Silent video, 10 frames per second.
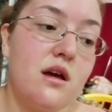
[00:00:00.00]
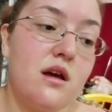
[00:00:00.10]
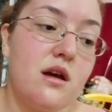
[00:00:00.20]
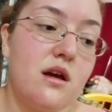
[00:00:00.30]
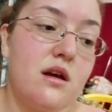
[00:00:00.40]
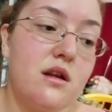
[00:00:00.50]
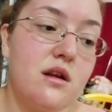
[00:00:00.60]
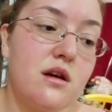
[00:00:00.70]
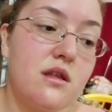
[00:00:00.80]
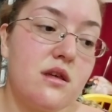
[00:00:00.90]

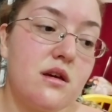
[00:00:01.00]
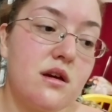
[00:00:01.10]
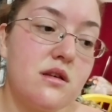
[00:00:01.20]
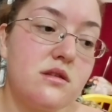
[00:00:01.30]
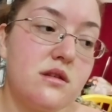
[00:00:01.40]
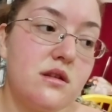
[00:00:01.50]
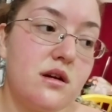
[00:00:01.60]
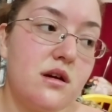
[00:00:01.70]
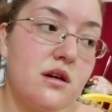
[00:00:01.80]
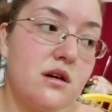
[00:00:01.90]
and I think I
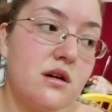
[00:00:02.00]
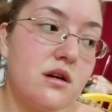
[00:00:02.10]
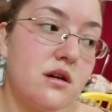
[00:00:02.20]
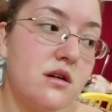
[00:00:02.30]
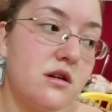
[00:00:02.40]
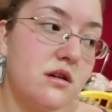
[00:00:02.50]
did like